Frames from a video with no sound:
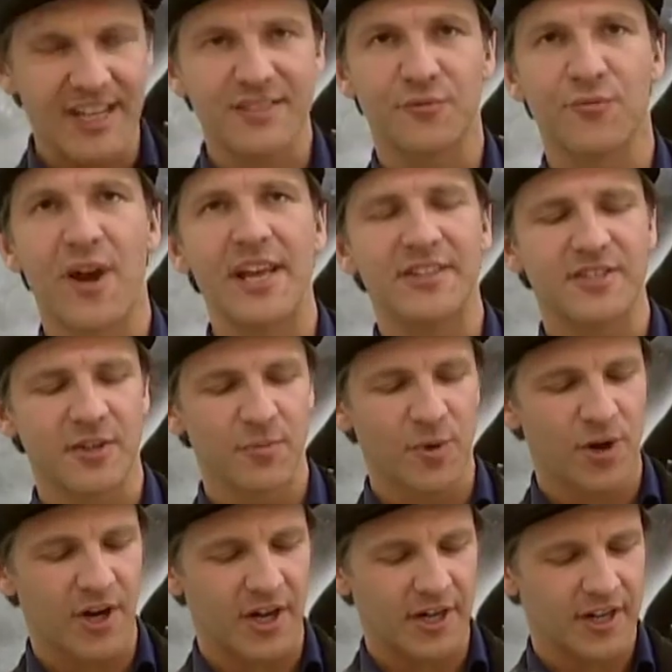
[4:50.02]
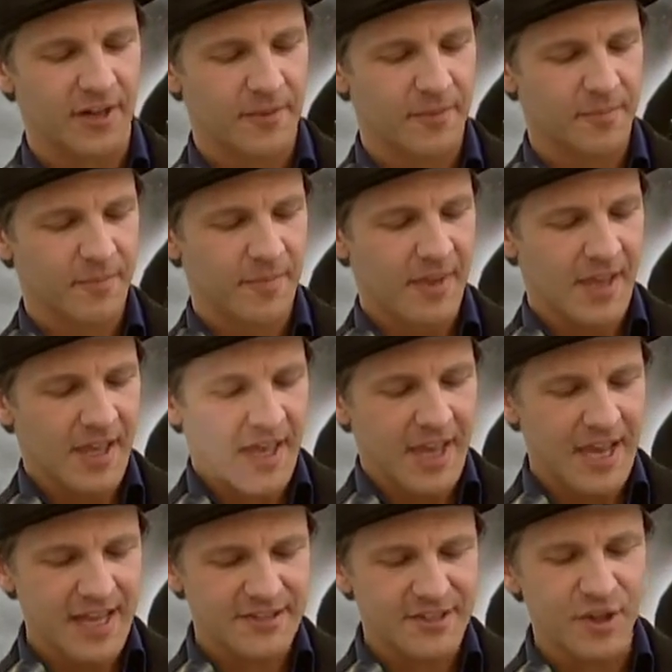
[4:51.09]
as right to work.
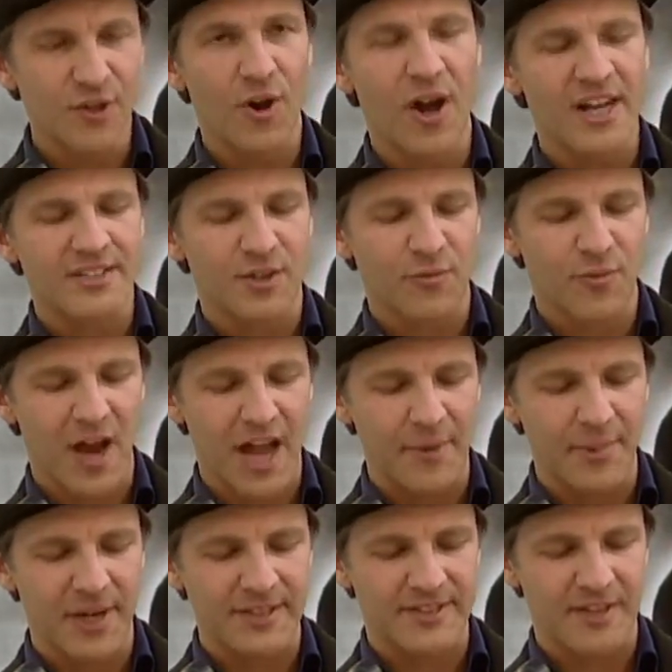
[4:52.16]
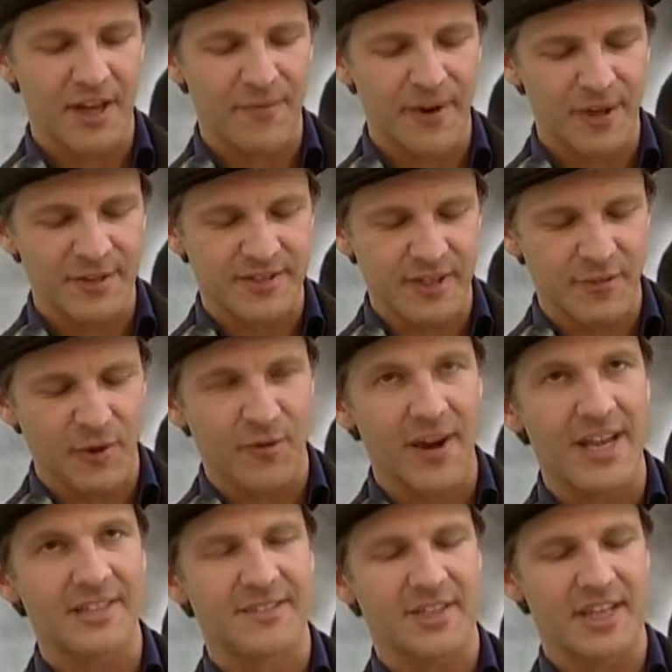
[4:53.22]
It's a law to rob us of our civil
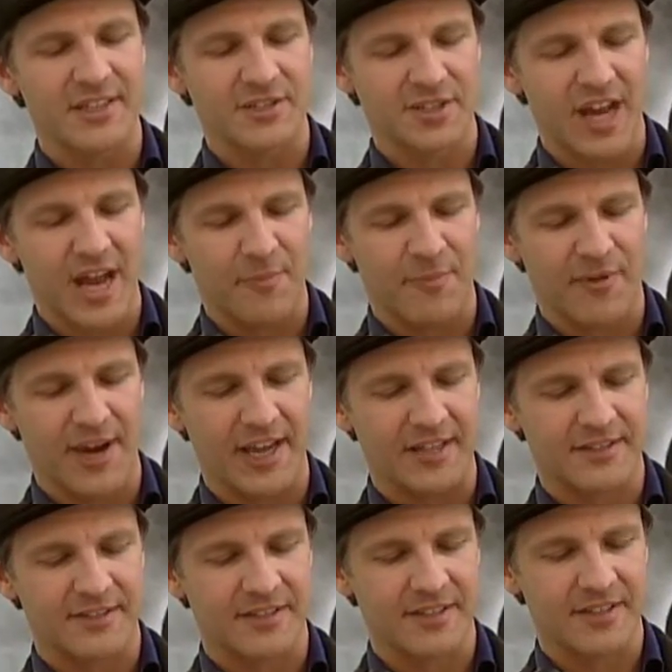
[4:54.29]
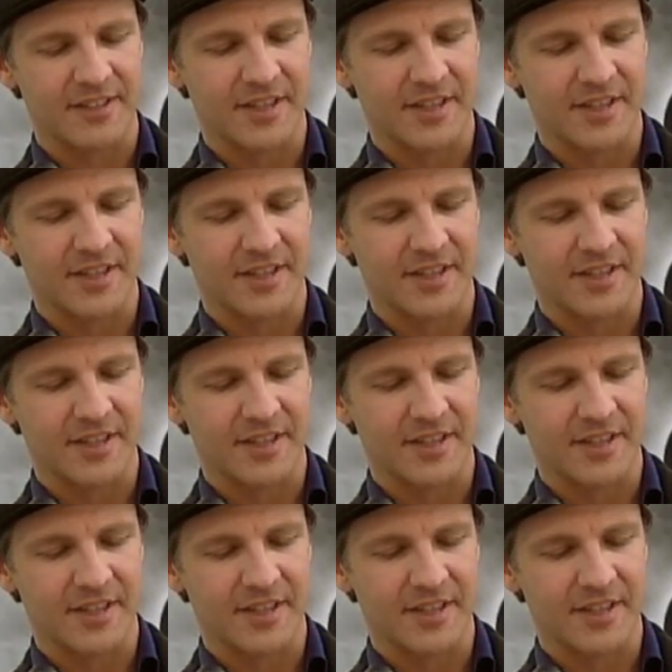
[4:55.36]
rights and job rights.